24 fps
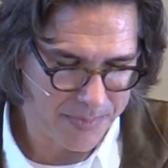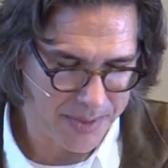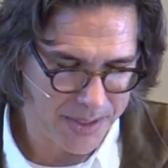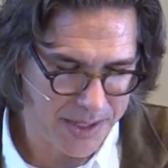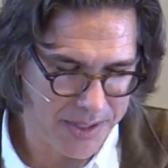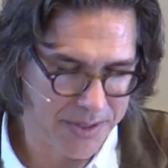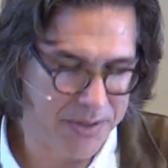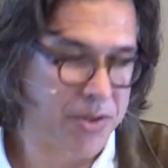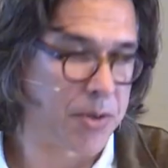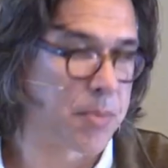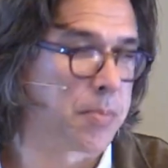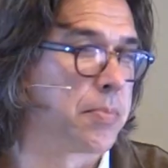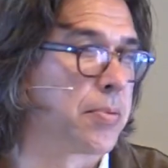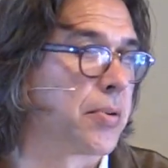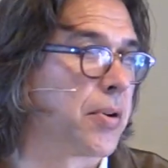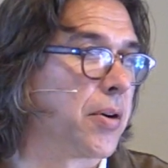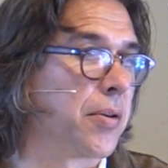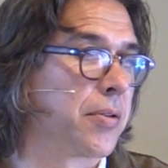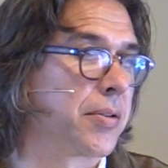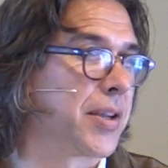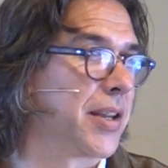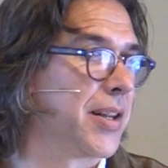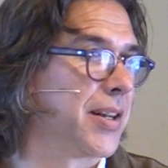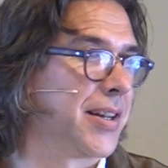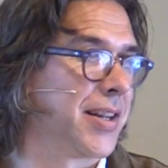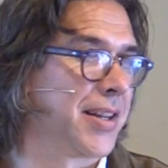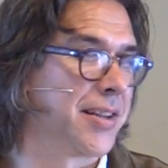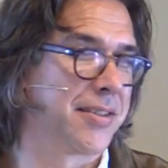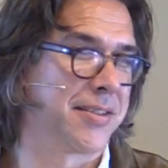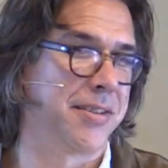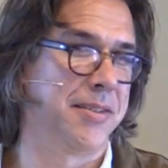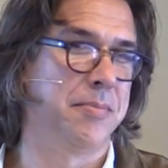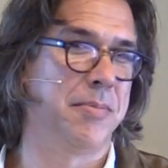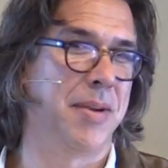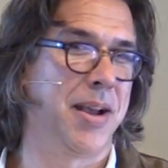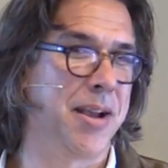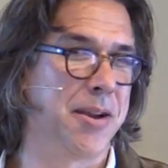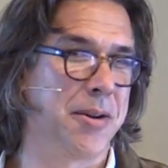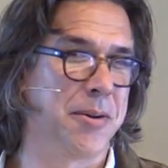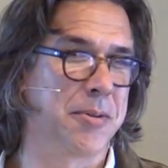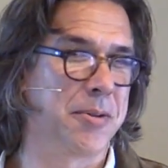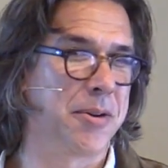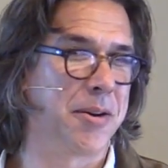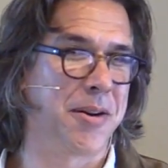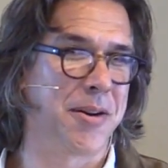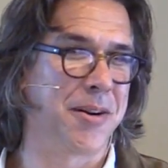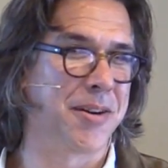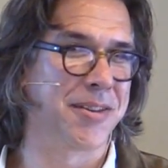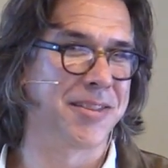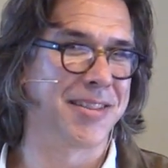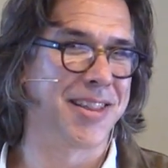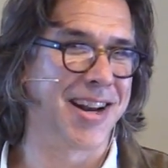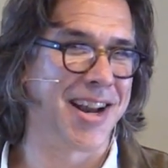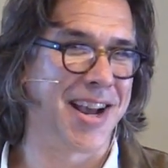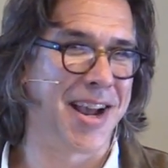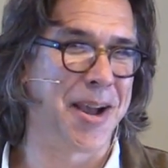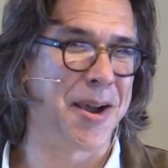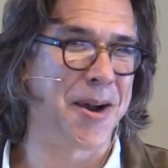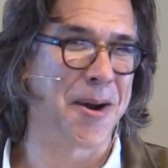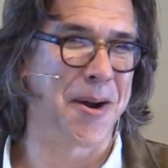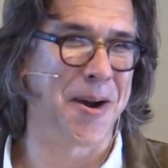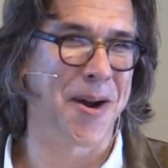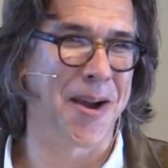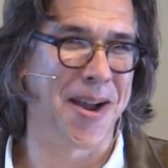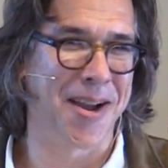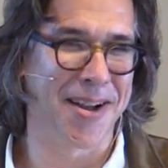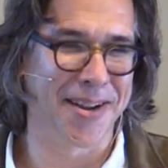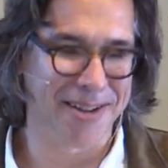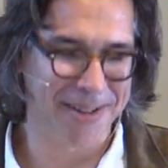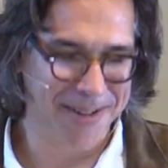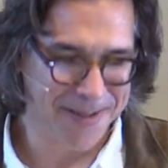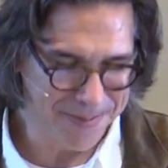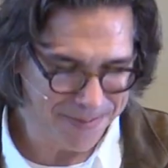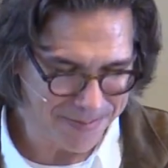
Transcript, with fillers: Is there brokenness in my own heart that I hide?